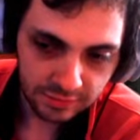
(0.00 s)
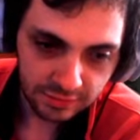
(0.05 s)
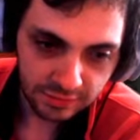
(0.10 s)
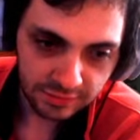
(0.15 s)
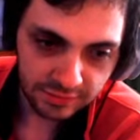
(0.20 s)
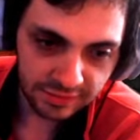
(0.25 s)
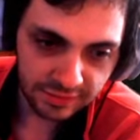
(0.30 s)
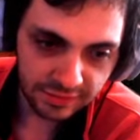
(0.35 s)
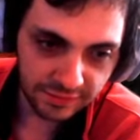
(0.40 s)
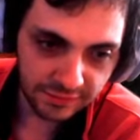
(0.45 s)

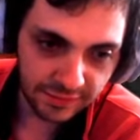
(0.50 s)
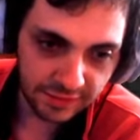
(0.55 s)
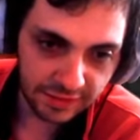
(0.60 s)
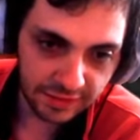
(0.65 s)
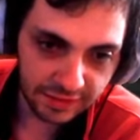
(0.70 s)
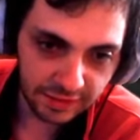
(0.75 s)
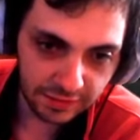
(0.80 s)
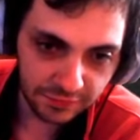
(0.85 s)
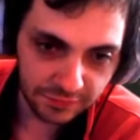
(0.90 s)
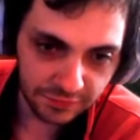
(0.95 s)
Did they
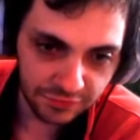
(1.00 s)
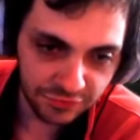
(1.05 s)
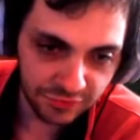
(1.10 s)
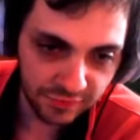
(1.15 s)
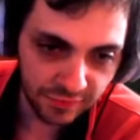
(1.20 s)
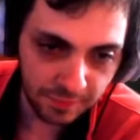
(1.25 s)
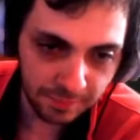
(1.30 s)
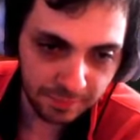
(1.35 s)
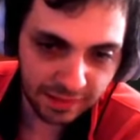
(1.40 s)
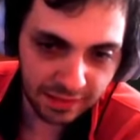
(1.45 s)
get the gen
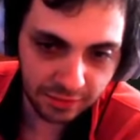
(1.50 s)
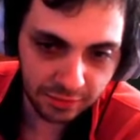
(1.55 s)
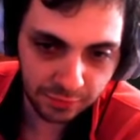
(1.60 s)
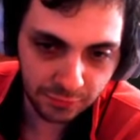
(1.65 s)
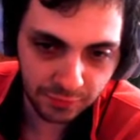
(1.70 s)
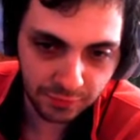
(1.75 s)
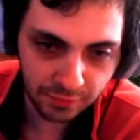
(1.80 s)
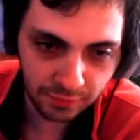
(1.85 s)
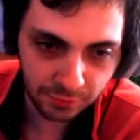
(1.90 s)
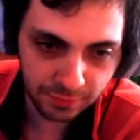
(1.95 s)
that matters,
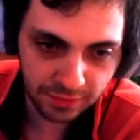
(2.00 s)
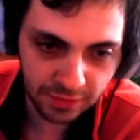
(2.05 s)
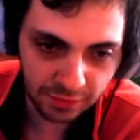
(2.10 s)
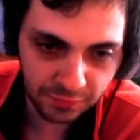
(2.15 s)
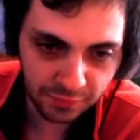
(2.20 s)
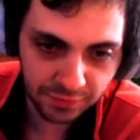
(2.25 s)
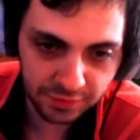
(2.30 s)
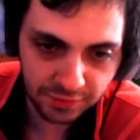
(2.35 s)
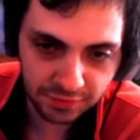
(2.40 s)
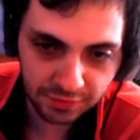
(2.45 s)
though? Yes,
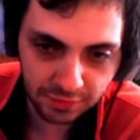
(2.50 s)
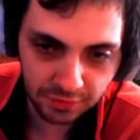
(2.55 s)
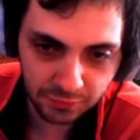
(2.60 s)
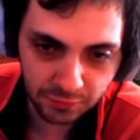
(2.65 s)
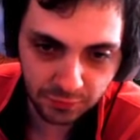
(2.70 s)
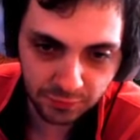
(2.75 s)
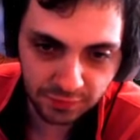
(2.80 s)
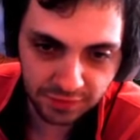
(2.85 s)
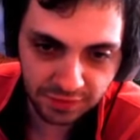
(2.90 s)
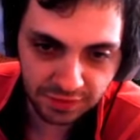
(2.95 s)
they did.
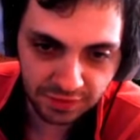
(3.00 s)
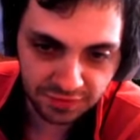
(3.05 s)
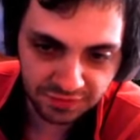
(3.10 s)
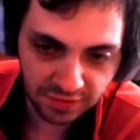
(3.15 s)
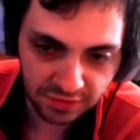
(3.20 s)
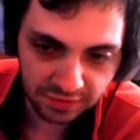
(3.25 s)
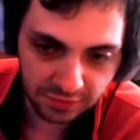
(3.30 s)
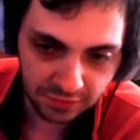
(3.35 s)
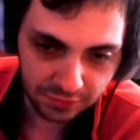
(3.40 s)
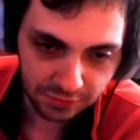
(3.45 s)
So they did
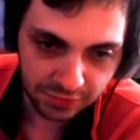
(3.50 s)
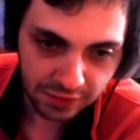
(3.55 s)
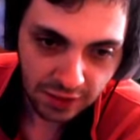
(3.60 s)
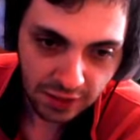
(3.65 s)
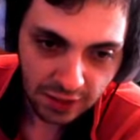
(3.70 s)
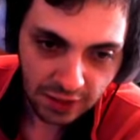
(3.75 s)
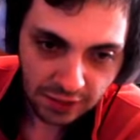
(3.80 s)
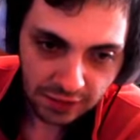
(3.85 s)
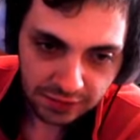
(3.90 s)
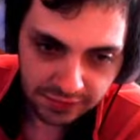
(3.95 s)
technically...
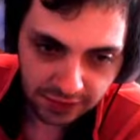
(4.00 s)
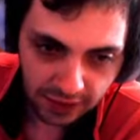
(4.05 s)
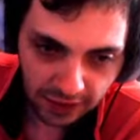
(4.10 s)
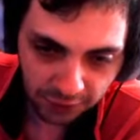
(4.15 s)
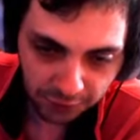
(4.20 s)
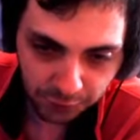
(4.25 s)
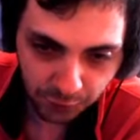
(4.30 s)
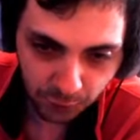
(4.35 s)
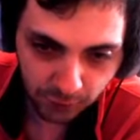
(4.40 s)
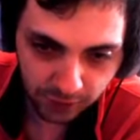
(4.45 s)
Yeah,
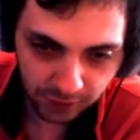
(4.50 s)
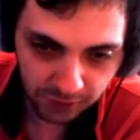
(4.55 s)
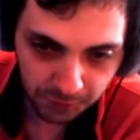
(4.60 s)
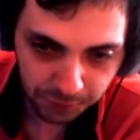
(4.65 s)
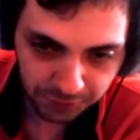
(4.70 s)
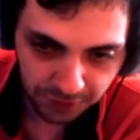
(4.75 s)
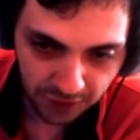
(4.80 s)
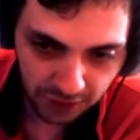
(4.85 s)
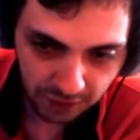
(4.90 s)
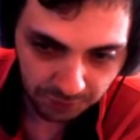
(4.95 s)
so one of the
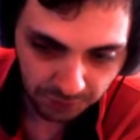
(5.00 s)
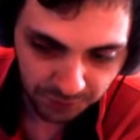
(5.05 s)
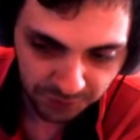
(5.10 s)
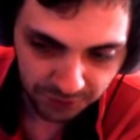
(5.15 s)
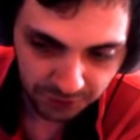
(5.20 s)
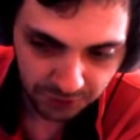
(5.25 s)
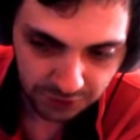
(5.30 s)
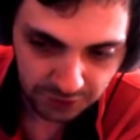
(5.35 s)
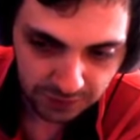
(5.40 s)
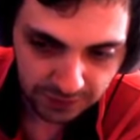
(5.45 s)
problems
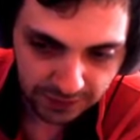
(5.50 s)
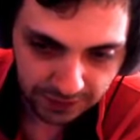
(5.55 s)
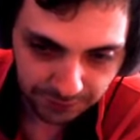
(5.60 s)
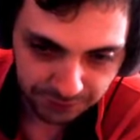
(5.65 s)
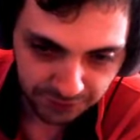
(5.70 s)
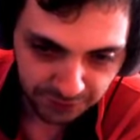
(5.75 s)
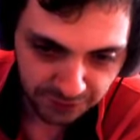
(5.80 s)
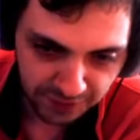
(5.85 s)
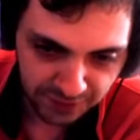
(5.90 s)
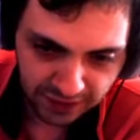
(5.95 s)
here, Clown
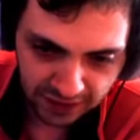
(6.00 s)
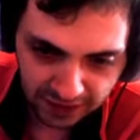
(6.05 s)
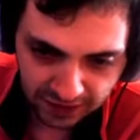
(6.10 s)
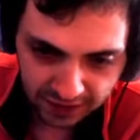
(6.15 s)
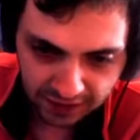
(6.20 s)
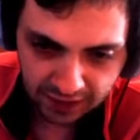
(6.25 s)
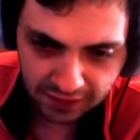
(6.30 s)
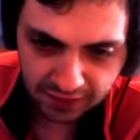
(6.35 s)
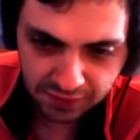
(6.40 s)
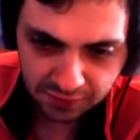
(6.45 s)
doesn't
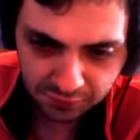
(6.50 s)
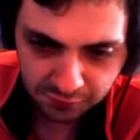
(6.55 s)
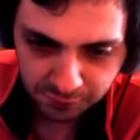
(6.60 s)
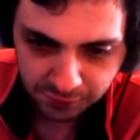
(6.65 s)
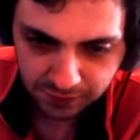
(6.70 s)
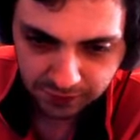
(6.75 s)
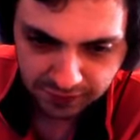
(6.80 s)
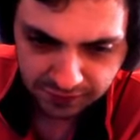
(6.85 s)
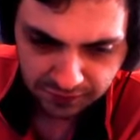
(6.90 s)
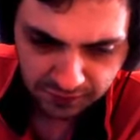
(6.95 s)
have
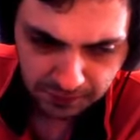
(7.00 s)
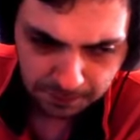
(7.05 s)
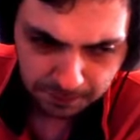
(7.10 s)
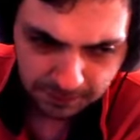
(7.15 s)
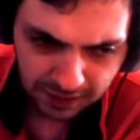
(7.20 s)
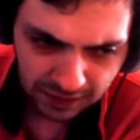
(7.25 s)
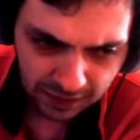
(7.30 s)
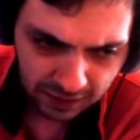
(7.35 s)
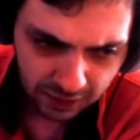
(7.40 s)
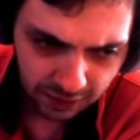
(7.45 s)
really the
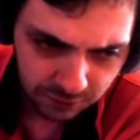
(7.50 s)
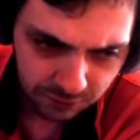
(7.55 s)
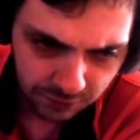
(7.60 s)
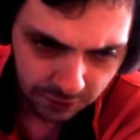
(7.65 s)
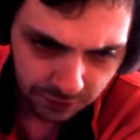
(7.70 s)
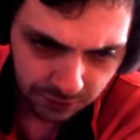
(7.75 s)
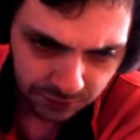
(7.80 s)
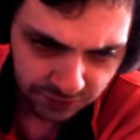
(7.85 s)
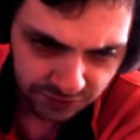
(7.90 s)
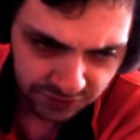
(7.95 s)

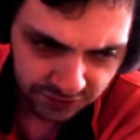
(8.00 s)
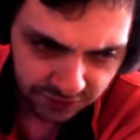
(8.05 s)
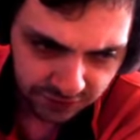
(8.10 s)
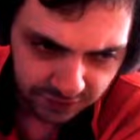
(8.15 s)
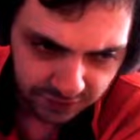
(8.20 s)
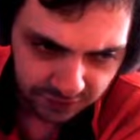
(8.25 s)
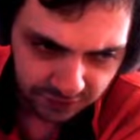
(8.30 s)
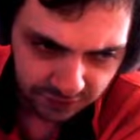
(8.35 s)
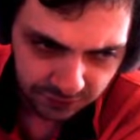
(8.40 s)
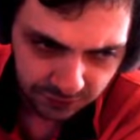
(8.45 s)
macro
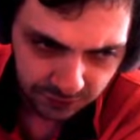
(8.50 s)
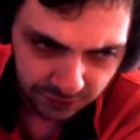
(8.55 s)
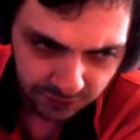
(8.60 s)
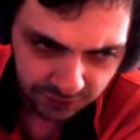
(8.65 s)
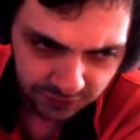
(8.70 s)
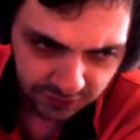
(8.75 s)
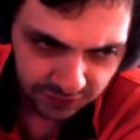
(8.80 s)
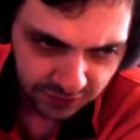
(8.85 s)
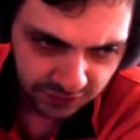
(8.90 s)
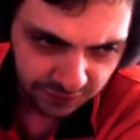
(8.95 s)

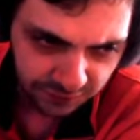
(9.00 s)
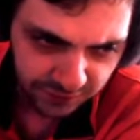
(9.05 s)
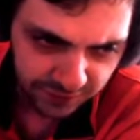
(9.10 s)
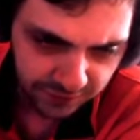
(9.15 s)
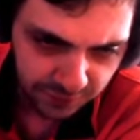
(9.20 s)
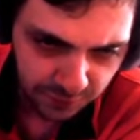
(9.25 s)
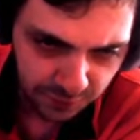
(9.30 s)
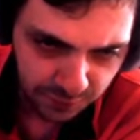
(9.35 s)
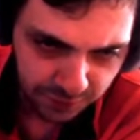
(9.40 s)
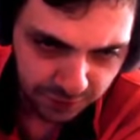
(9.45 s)
to defend
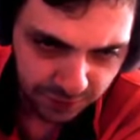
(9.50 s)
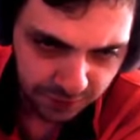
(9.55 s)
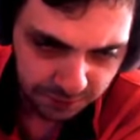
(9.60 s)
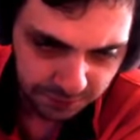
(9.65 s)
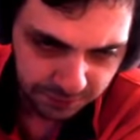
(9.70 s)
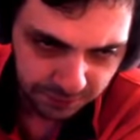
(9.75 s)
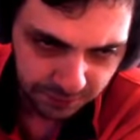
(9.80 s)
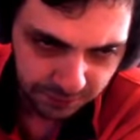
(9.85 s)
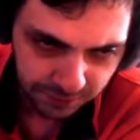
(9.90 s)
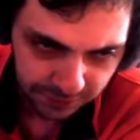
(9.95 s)
this
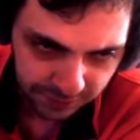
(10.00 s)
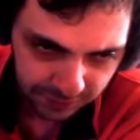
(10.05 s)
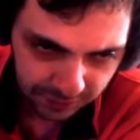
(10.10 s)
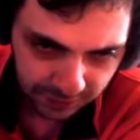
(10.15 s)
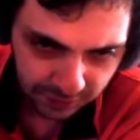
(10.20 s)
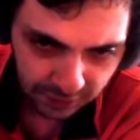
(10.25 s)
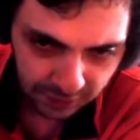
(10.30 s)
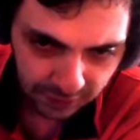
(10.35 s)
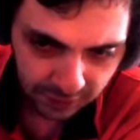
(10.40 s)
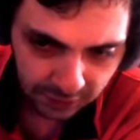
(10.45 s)
properly.
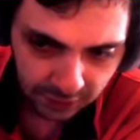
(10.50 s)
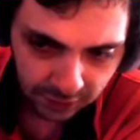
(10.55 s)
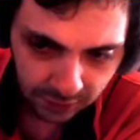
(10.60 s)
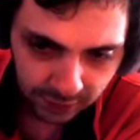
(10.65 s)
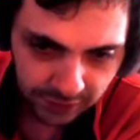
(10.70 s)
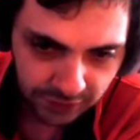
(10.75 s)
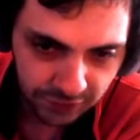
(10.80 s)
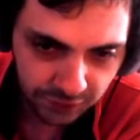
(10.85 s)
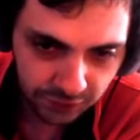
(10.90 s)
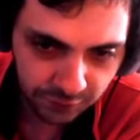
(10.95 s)

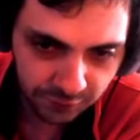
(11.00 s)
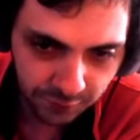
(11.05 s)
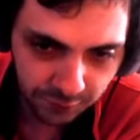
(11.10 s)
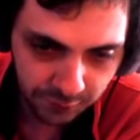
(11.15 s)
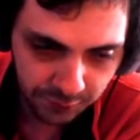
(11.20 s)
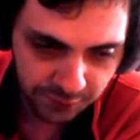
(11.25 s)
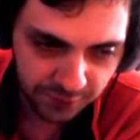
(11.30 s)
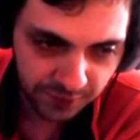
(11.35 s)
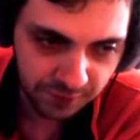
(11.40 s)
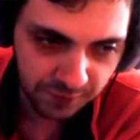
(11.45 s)
We do
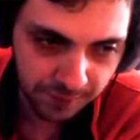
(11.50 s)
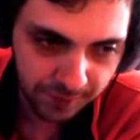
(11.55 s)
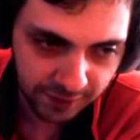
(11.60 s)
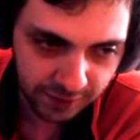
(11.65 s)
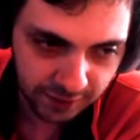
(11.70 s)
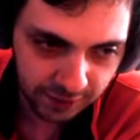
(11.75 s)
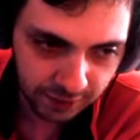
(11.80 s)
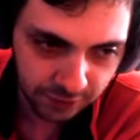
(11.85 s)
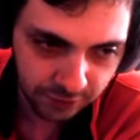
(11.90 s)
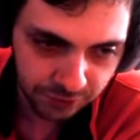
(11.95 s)
force everybody
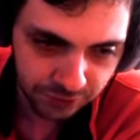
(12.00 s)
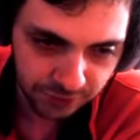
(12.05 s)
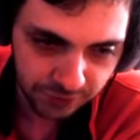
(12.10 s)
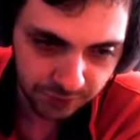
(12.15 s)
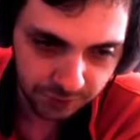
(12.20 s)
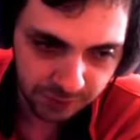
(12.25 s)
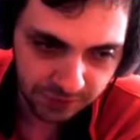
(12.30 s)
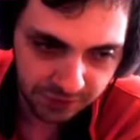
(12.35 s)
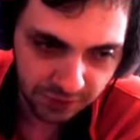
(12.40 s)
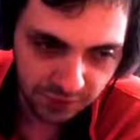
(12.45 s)
injured,
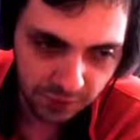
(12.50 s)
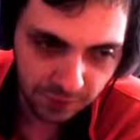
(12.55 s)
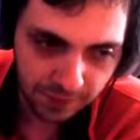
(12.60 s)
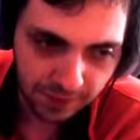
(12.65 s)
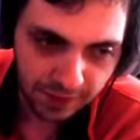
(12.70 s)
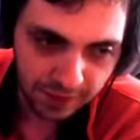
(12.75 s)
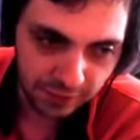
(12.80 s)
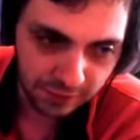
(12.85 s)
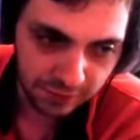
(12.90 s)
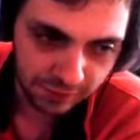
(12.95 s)
but does it
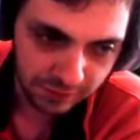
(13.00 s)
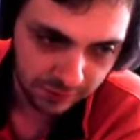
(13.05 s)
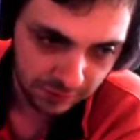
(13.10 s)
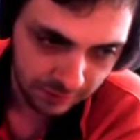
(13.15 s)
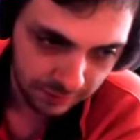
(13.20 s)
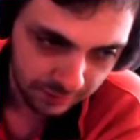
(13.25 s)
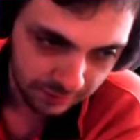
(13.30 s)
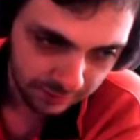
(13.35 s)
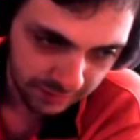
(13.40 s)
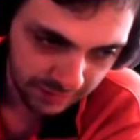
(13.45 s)
matter?
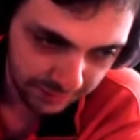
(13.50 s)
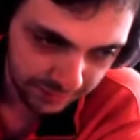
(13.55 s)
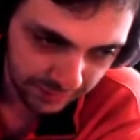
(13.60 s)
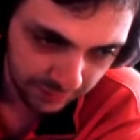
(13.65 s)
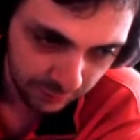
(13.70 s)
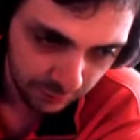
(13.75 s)
Maybe?